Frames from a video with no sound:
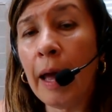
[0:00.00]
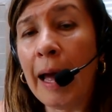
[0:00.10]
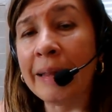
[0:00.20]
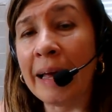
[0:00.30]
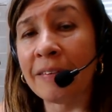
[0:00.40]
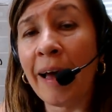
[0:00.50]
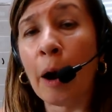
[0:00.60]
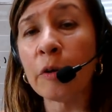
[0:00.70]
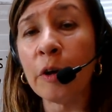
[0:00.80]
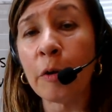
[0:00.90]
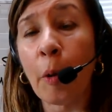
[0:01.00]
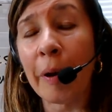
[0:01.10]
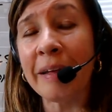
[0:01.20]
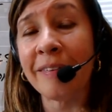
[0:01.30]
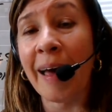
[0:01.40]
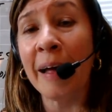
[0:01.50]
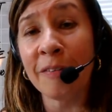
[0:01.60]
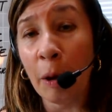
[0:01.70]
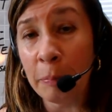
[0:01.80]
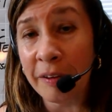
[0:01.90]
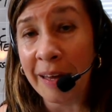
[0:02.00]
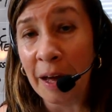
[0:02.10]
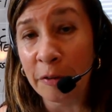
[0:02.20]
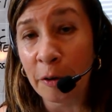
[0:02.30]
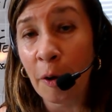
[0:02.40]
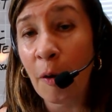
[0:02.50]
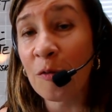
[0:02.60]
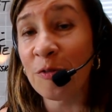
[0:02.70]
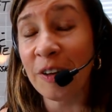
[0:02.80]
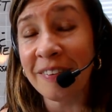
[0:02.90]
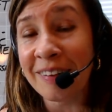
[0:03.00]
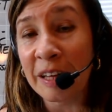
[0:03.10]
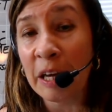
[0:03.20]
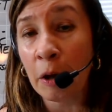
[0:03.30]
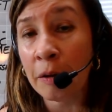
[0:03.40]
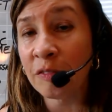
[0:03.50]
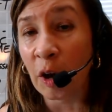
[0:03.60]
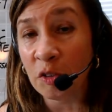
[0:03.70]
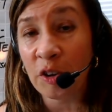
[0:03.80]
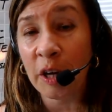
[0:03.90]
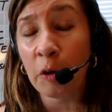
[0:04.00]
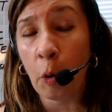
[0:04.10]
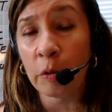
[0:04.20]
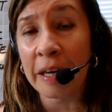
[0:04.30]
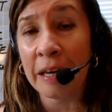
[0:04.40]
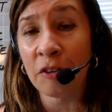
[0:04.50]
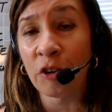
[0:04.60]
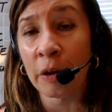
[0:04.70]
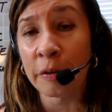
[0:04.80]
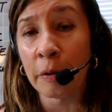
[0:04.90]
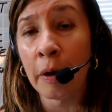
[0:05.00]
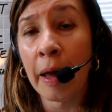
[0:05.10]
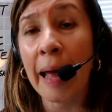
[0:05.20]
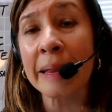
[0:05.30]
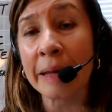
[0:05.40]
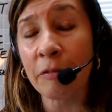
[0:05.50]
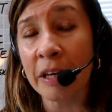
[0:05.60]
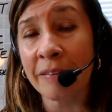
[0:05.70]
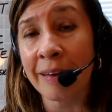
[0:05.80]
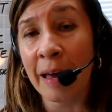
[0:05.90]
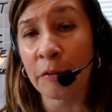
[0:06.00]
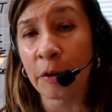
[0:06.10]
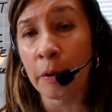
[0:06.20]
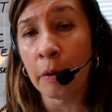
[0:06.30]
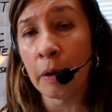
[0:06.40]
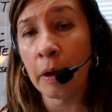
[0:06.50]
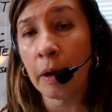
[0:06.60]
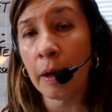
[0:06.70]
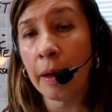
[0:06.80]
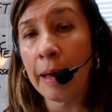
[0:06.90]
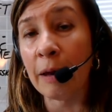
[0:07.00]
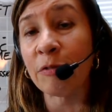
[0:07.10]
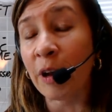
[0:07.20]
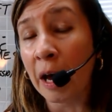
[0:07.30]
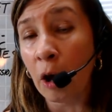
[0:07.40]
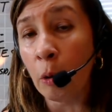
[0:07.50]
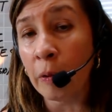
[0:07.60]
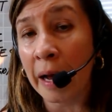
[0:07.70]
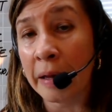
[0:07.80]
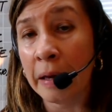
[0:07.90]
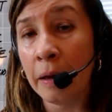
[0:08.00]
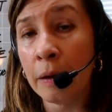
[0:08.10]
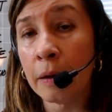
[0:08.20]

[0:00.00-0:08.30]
and that's how you're going to end up together, physically touching and holding each other and living together, if not already.